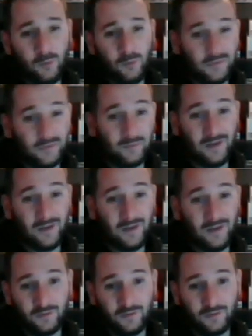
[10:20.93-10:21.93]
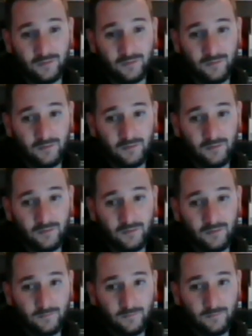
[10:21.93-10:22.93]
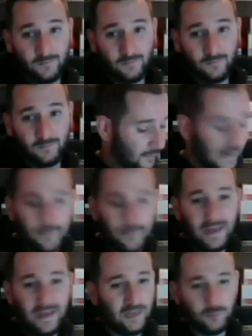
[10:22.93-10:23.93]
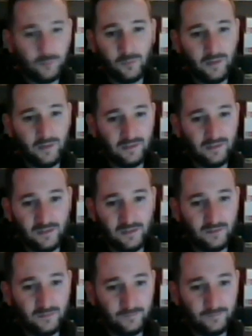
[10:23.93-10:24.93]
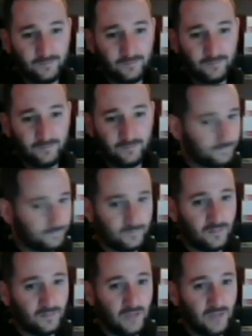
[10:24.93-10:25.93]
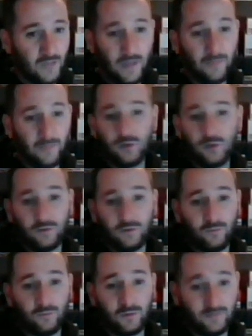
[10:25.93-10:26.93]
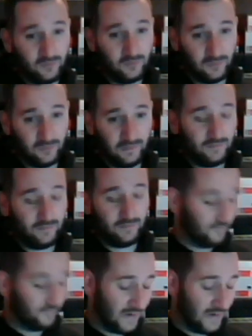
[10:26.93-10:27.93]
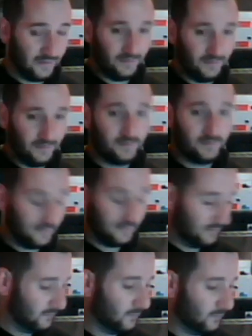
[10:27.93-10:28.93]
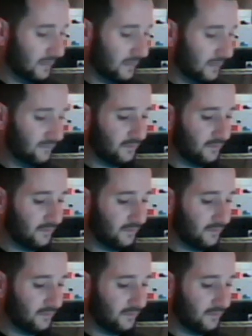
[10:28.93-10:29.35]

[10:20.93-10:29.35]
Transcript: Let's be honest. When they put out a badass Puma like this, um, I've been looking for it since it released, and finally, whatever.